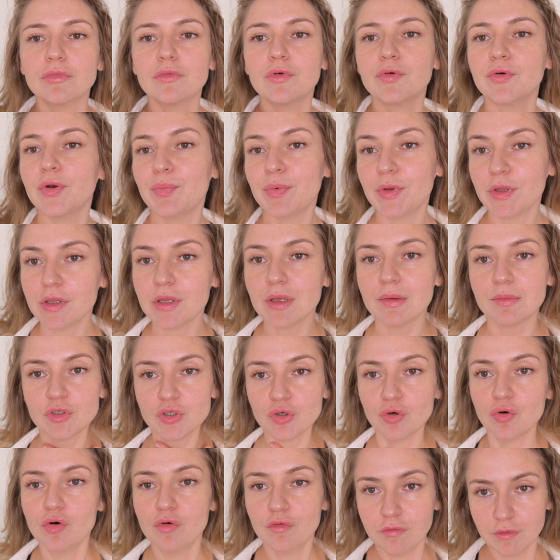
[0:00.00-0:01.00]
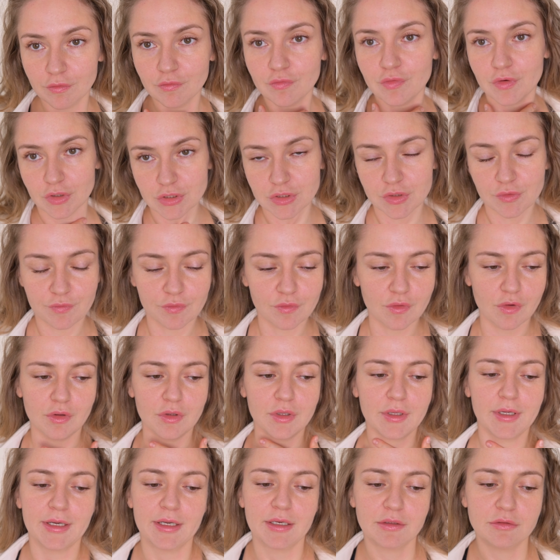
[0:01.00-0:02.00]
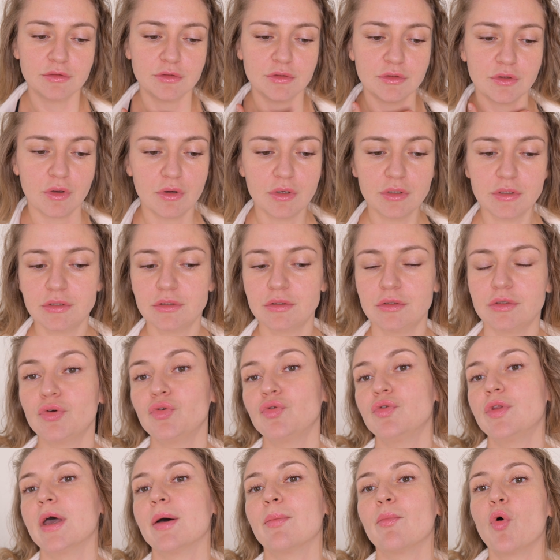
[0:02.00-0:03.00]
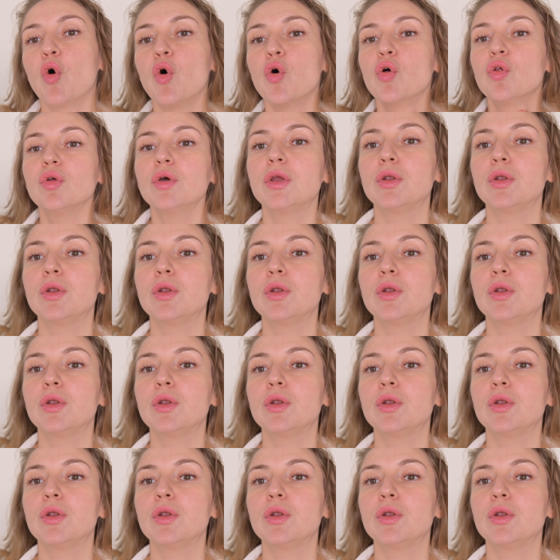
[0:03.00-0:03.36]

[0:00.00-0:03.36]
repeat them too often, first of all, and do not do them all